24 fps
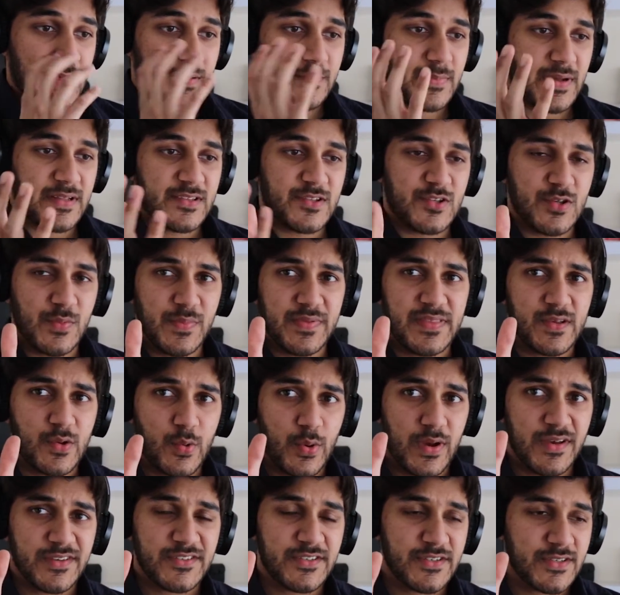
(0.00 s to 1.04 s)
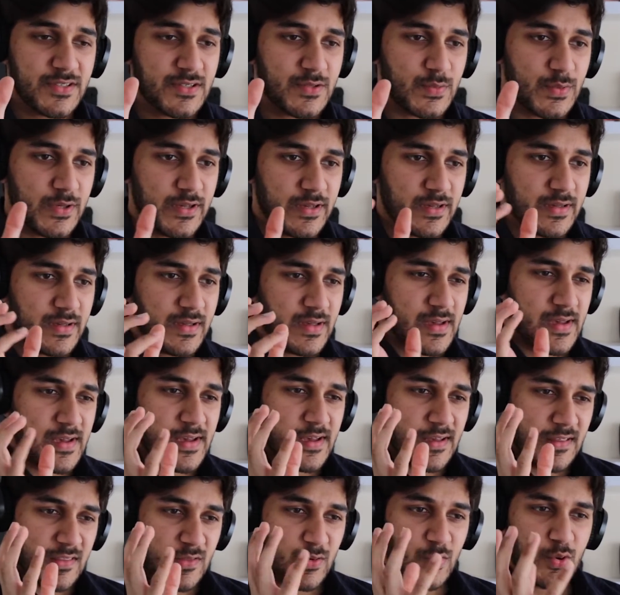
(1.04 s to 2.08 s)
Man, some of the questions were
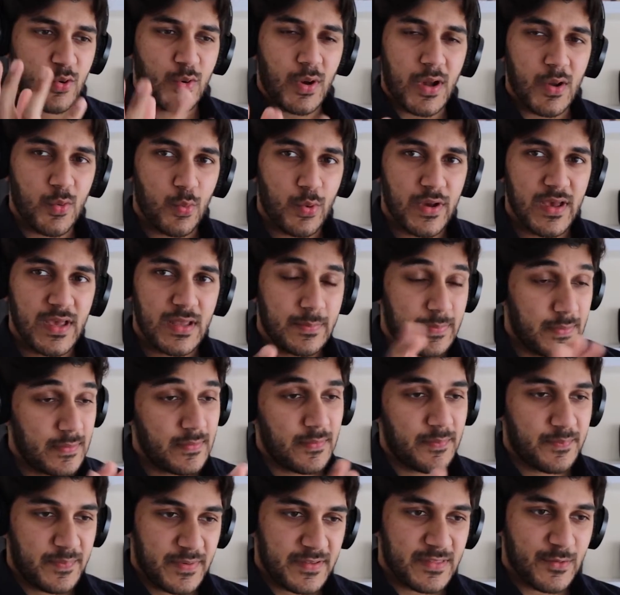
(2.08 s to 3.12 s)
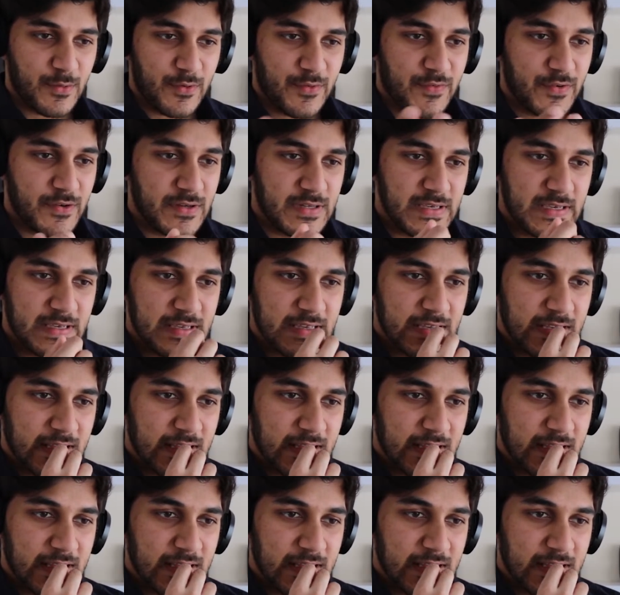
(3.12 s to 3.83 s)
quite weird, but they were funny.